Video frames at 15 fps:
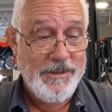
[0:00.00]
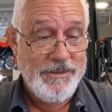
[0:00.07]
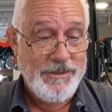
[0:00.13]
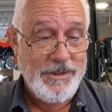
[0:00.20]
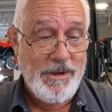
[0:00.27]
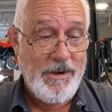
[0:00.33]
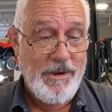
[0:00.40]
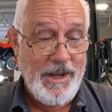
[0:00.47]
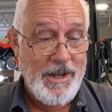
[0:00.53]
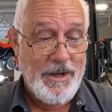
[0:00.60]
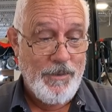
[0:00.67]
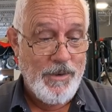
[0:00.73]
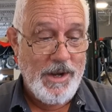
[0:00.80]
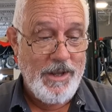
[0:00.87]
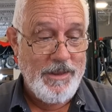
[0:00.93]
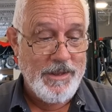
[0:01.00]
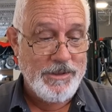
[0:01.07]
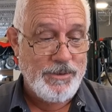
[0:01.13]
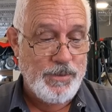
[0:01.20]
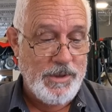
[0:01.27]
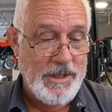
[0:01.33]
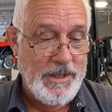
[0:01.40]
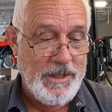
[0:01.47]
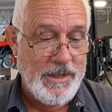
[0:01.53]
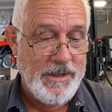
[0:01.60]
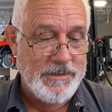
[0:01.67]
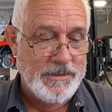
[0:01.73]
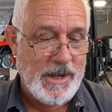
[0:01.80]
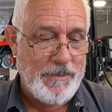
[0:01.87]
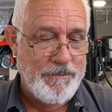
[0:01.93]
So anyway, this one
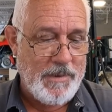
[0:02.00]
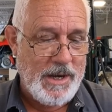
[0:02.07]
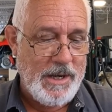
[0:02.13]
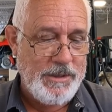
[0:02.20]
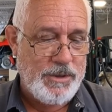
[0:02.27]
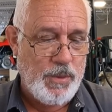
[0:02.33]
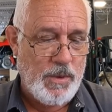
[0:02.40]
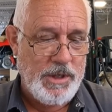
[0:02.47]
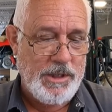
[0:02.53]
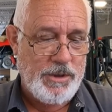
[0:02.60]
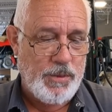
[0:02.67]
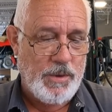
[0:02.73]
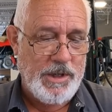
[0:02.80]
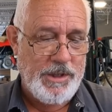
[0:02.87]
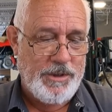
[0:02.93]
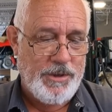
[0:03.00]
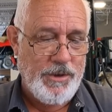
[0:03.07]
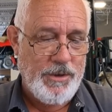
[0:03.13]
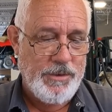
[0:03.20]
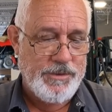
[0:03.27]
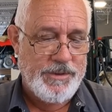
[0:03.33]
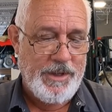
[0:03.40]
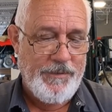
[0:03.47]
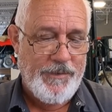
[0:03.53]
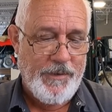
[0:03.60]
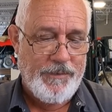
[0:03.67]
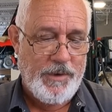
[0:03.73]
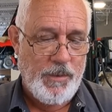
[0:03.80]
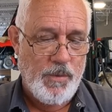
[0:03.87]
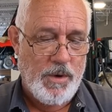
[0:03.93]
is my 2022
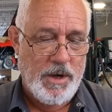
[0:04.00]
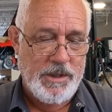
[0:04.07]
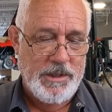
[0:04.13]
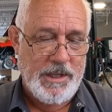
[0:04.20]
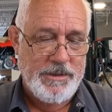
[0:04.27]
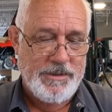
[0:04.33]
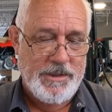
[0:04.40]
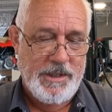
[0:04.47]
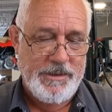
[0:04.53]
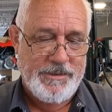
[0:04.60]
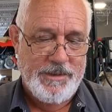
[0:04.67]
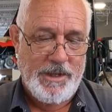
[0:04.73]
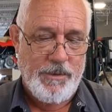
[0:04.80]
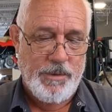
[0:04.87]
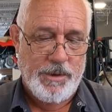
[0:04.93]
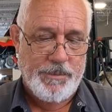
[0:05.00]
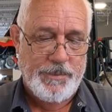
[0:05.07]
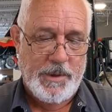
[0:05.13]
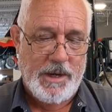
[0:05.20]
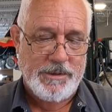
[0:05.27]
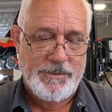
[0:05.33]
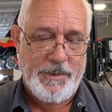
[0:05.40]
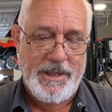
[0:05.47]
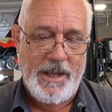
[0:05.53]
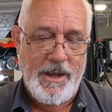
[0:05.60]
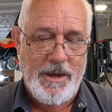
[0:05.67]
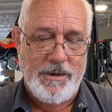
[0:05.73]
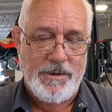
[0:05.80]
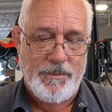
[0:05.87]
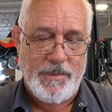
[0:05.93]
Z51 HTC with approximately
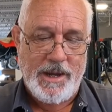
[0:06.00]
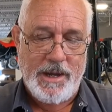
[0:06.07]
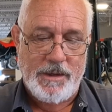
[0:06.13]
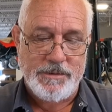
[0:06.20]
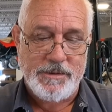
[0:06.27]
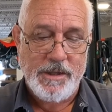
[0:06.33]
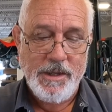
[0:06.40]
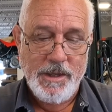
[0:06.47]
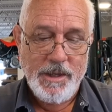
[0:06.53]
800 miles.